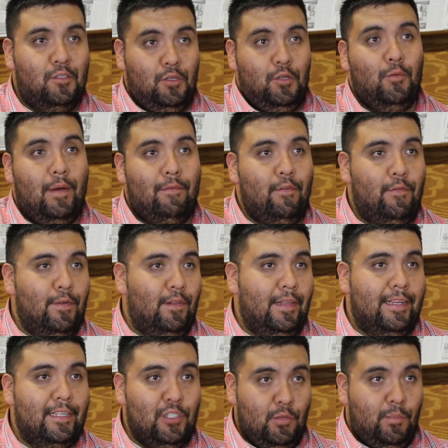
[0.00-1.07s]
Do you ever feel
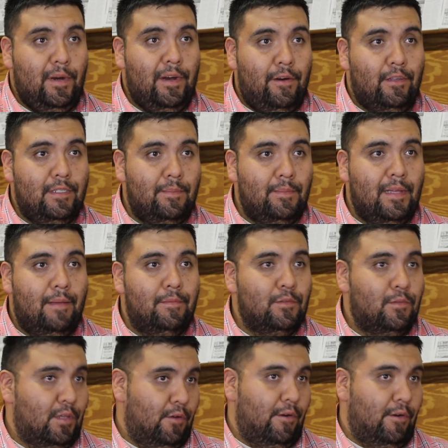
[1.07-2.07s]
like a superhero sometimes when